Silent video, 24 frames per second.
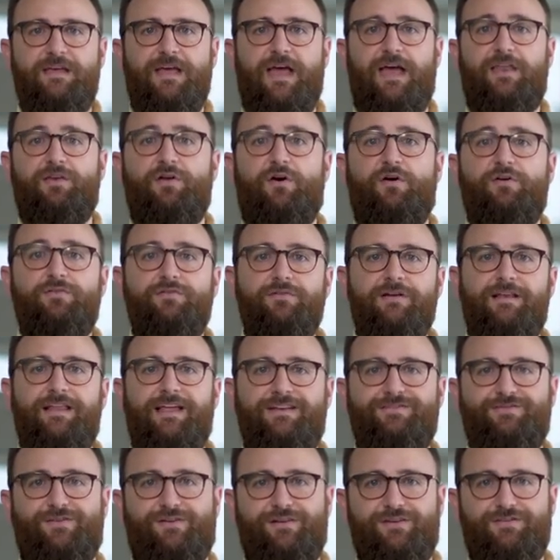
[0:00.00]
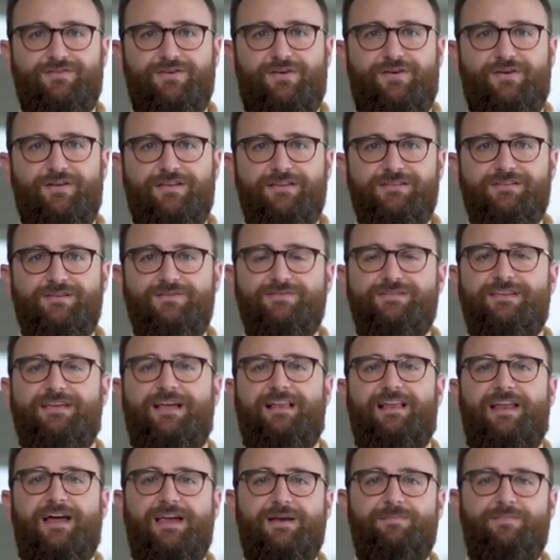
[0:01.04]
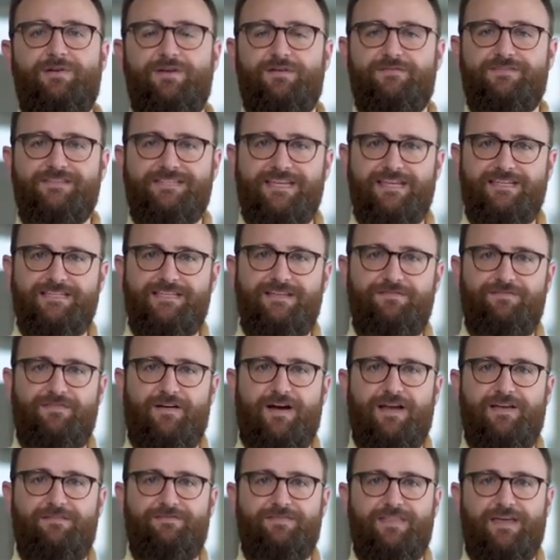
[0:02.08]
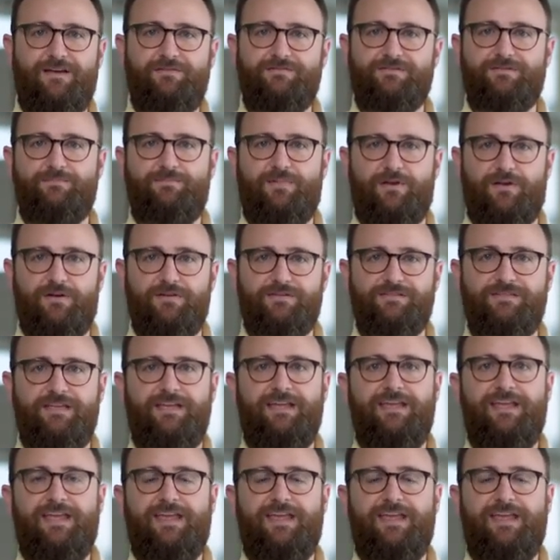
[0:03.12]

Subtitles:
and other electrical drawings using a library of 65,000 plus